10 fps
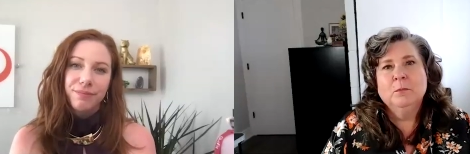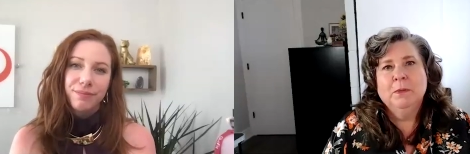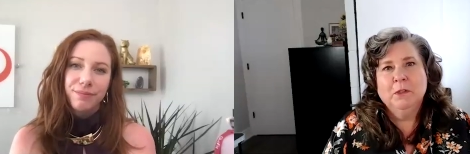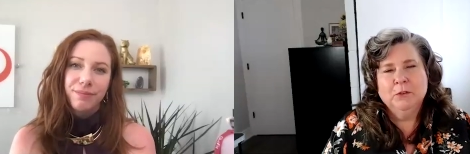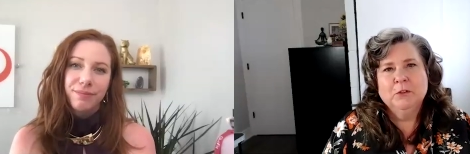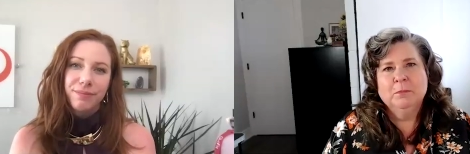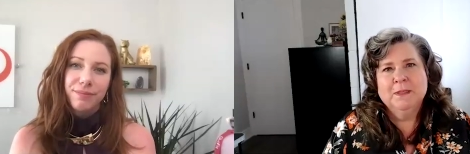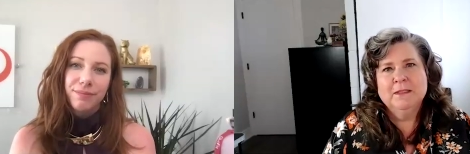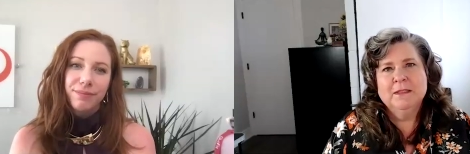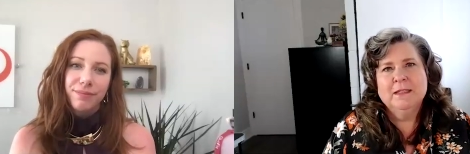Speaker 1: build your
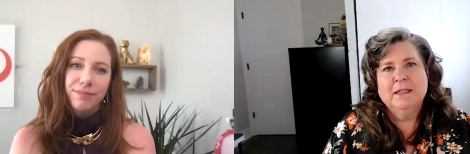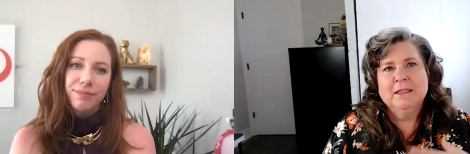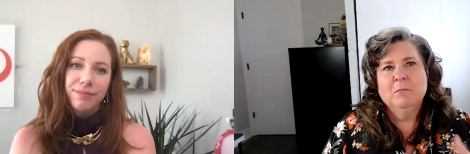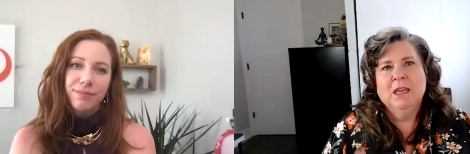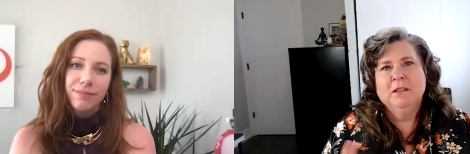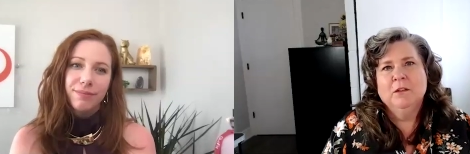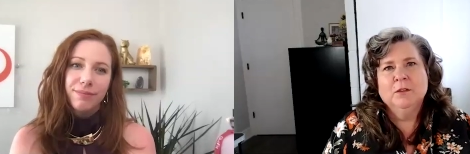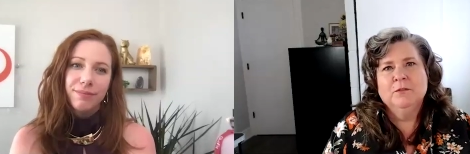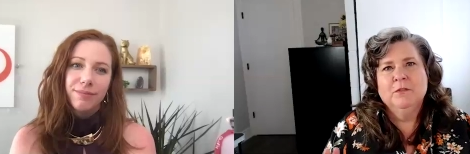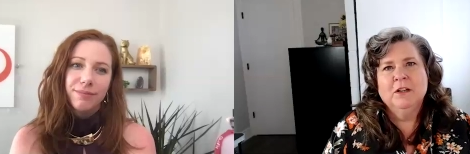business and to make
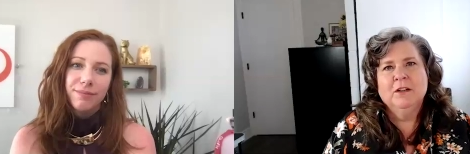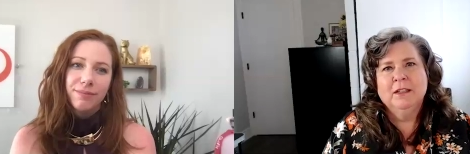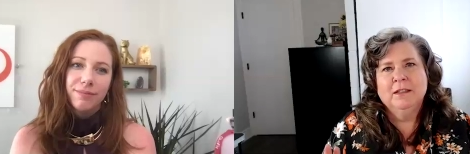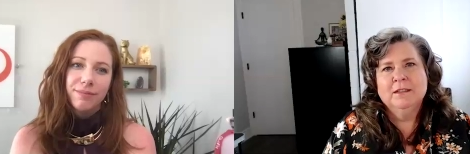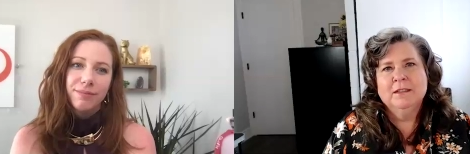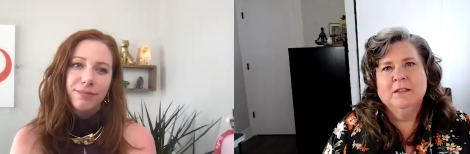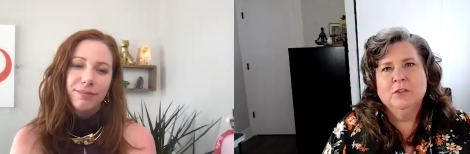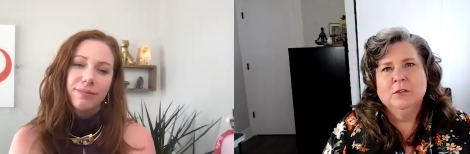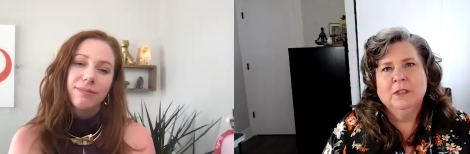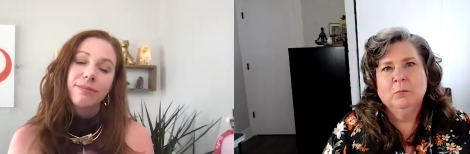those very
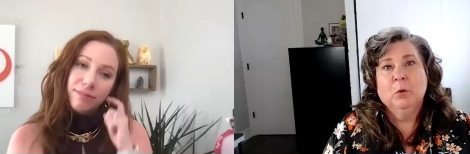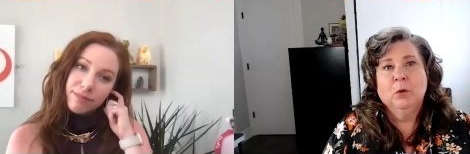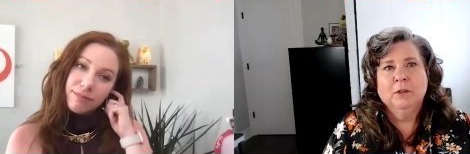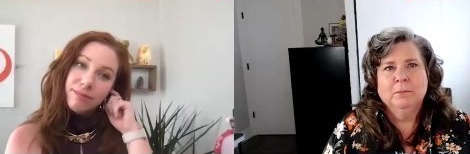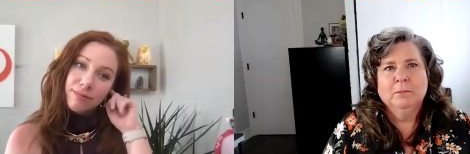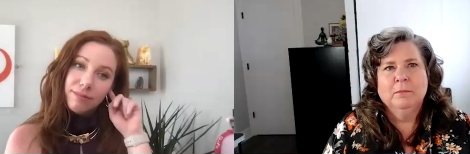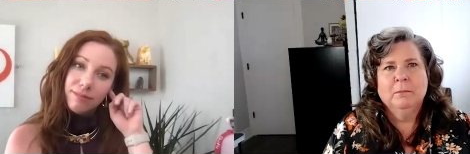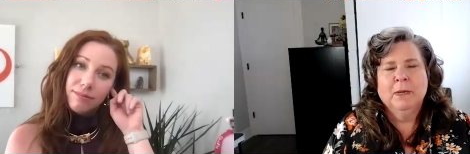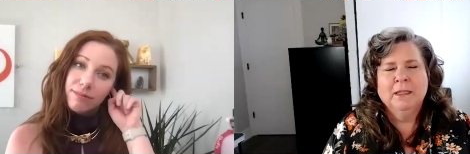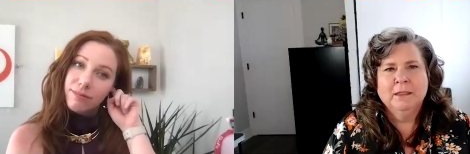essential, important
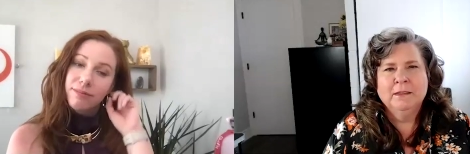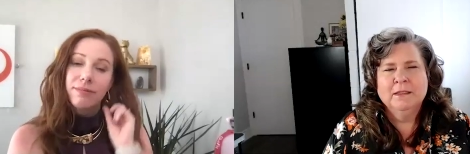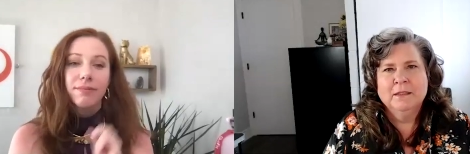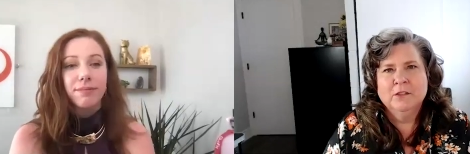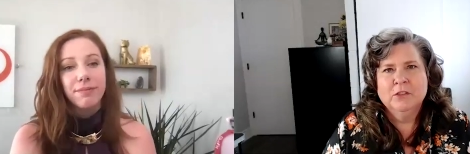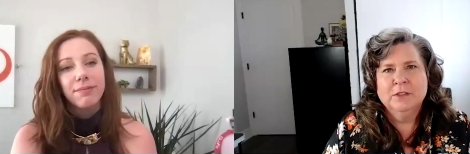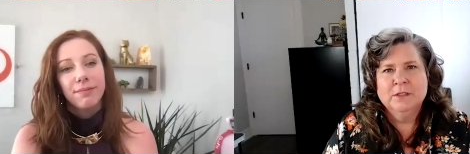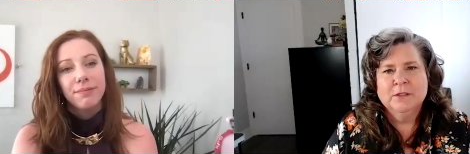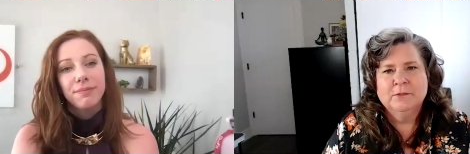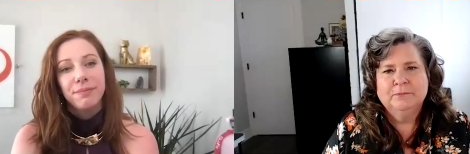money
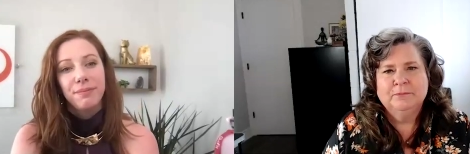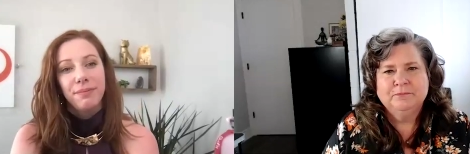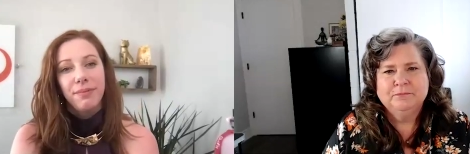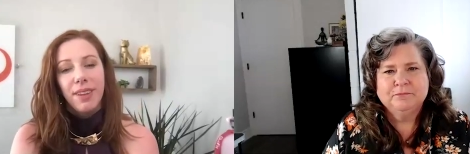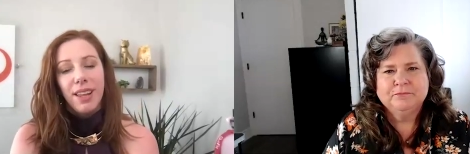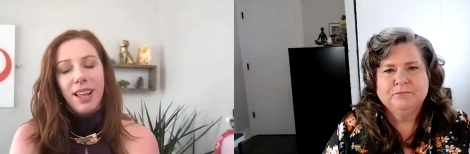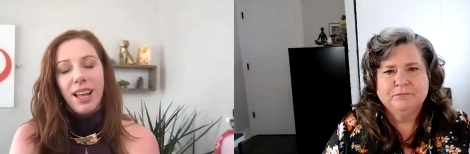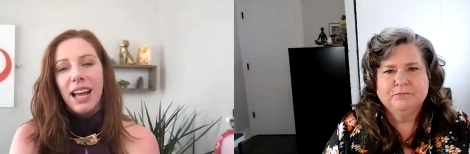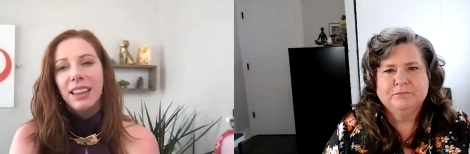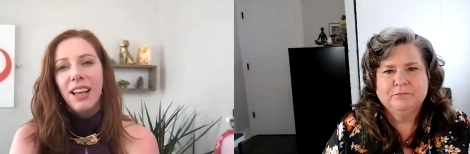decisions.
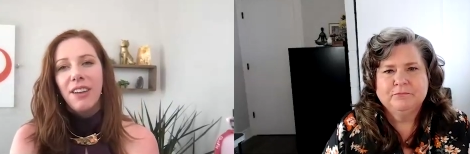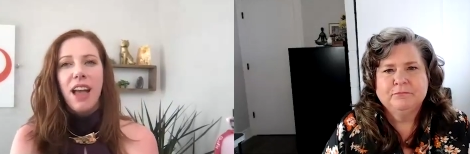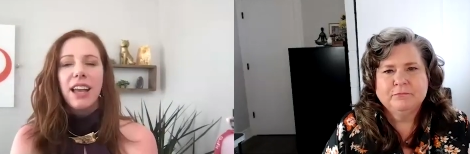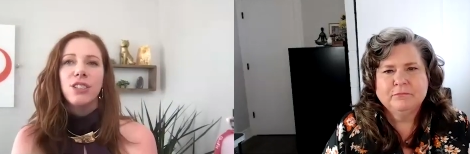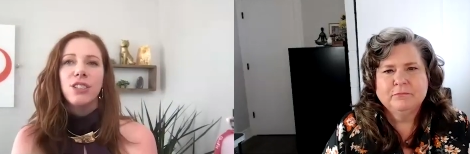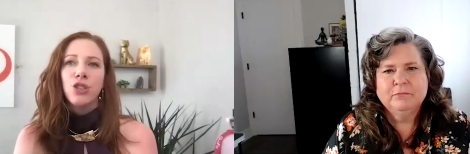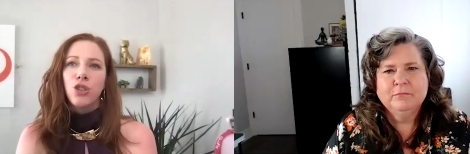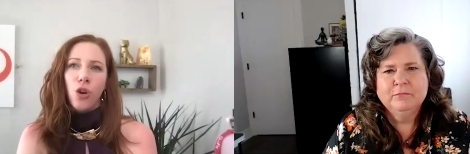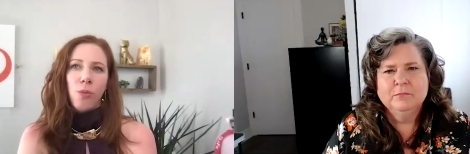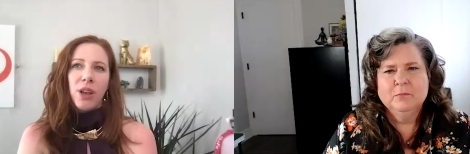
Speaker 2: I love that in
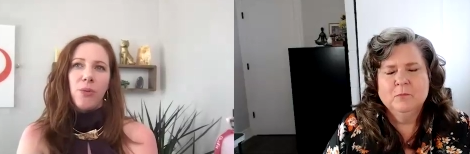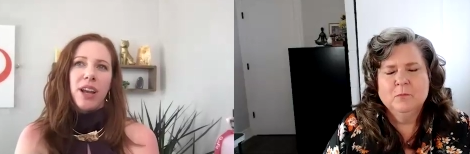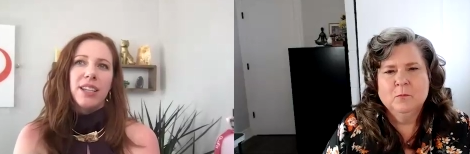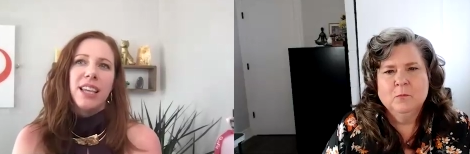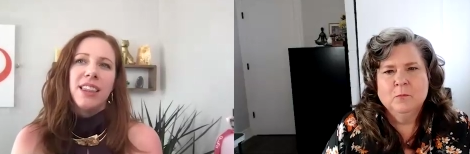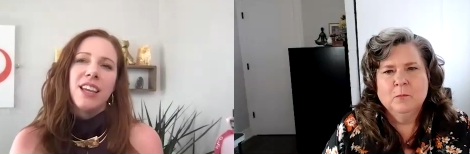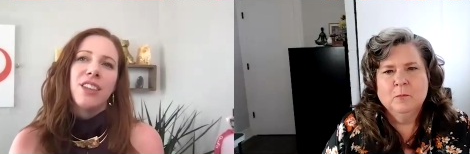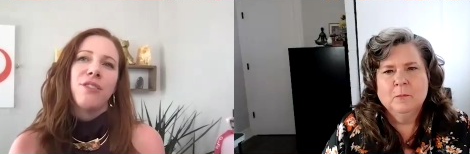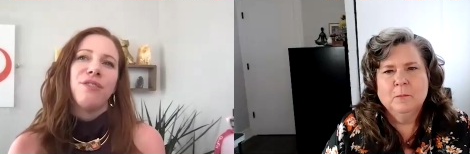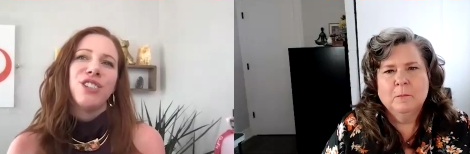so many ways. I
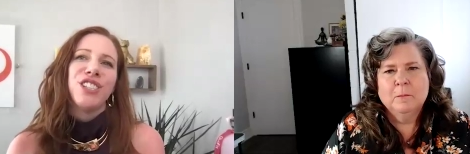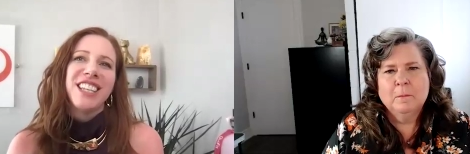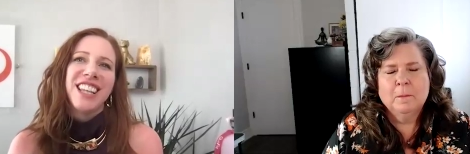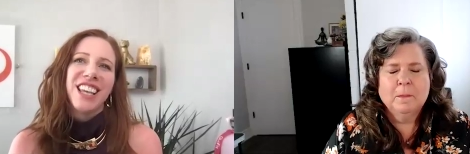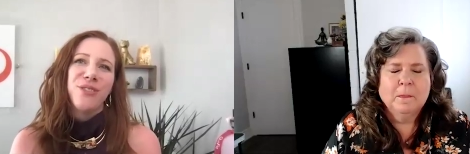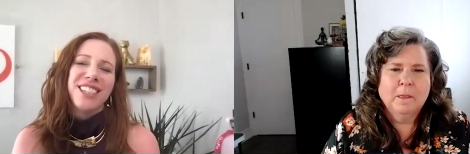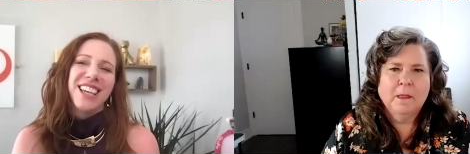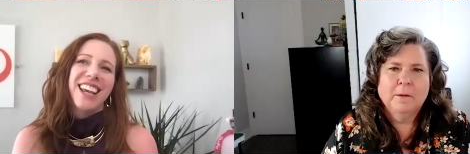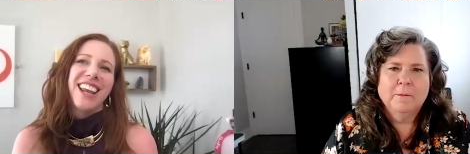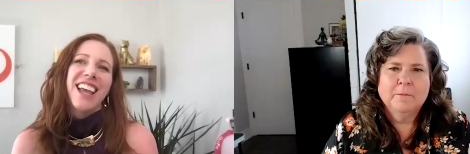think the first thing that you had
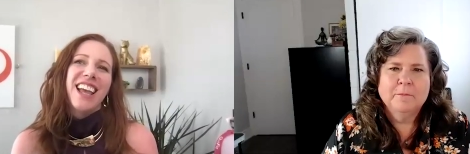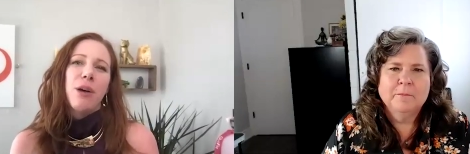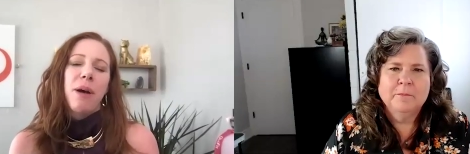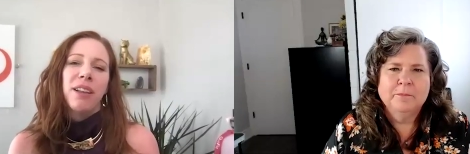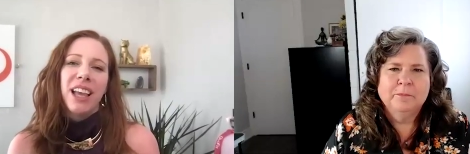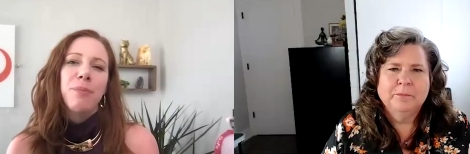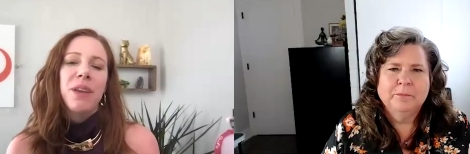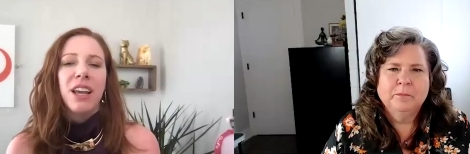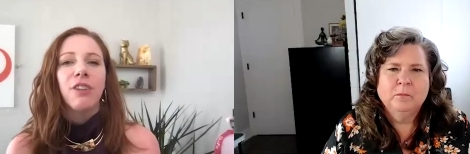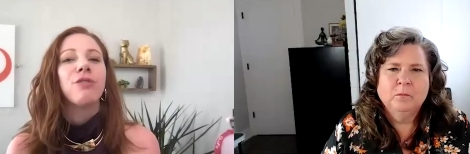said about like
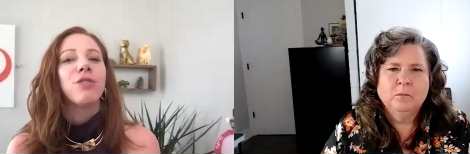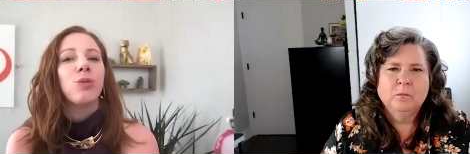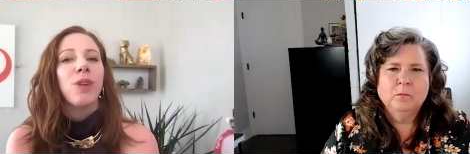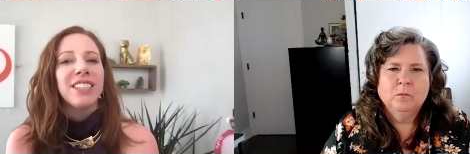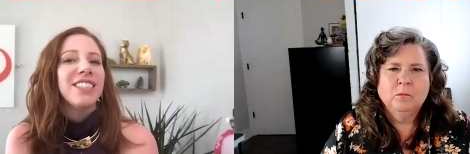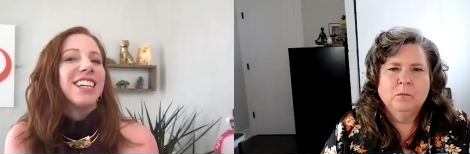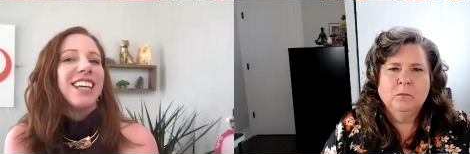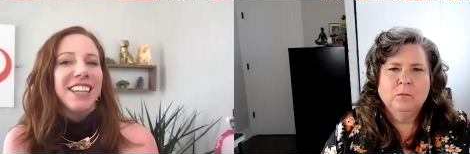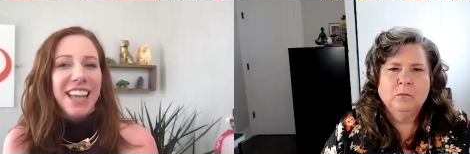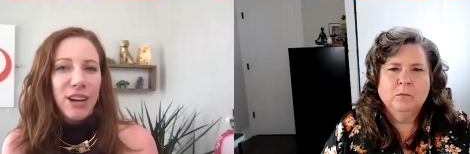being a forensic
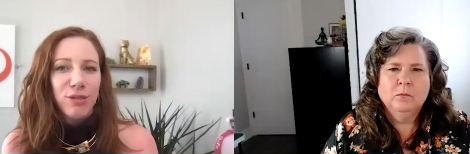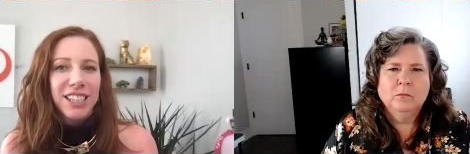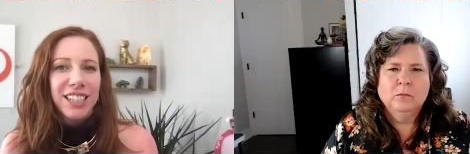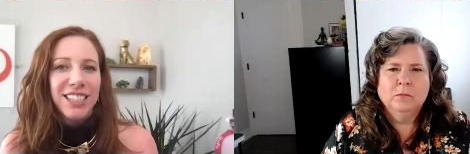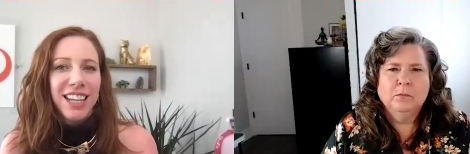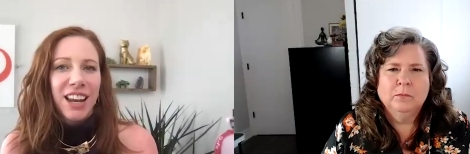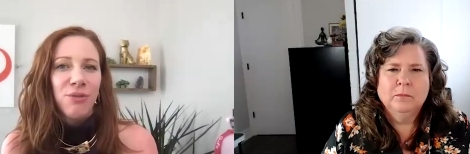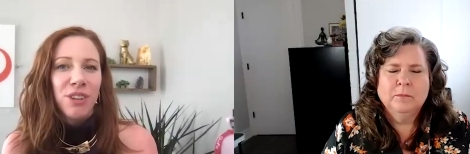accountant and